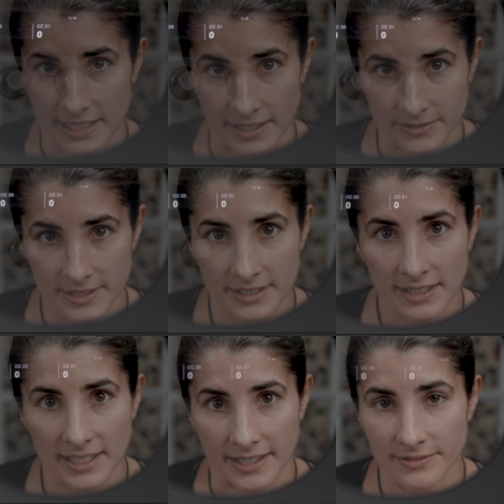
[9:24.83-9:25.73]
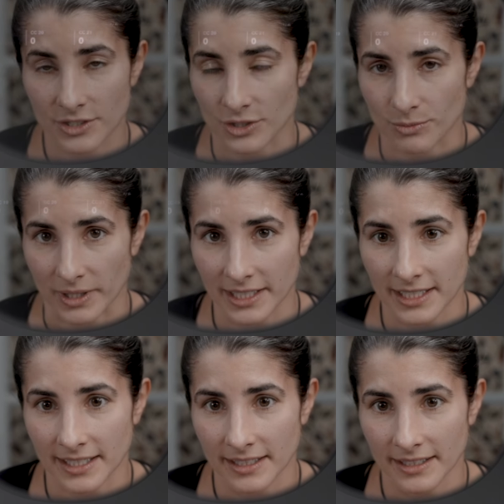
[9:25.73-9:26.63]
down to the left, just one
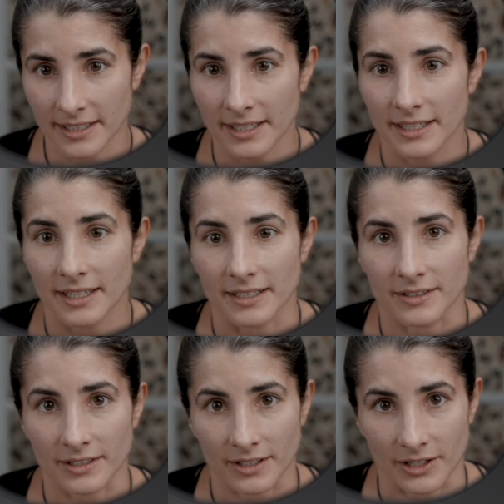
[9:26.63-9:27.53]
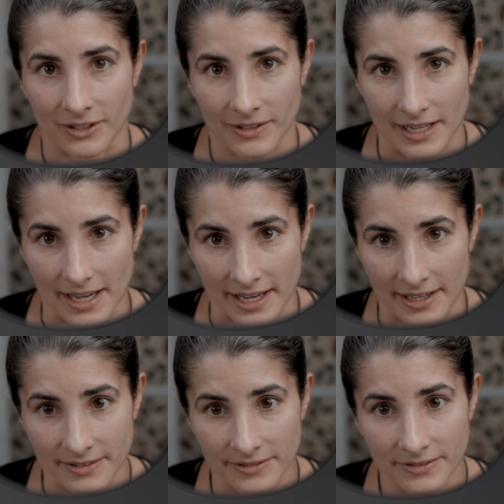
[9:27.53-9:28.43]
key. And you're going to go
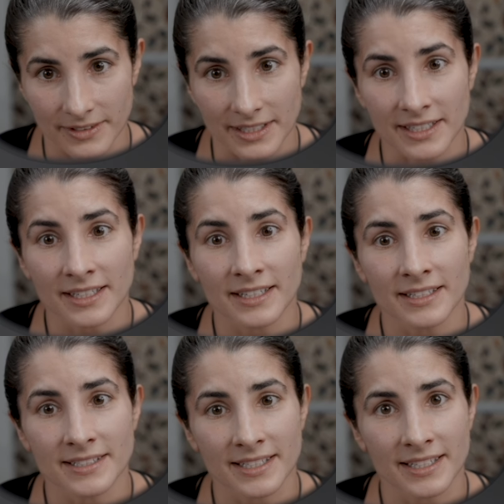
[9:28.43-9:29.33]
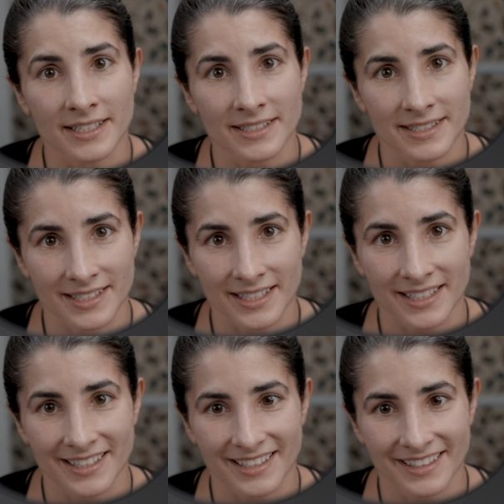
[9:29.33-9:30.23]
F, E, D,
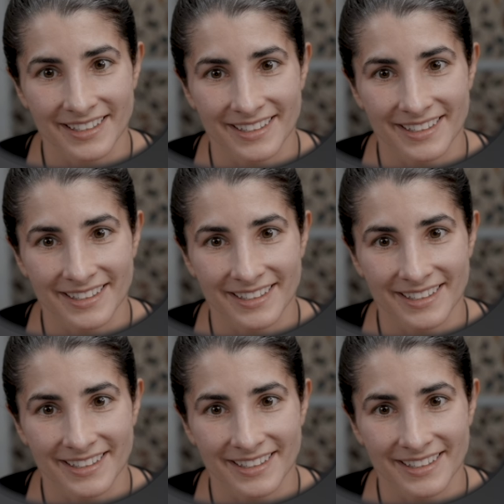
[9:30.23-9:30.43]
C.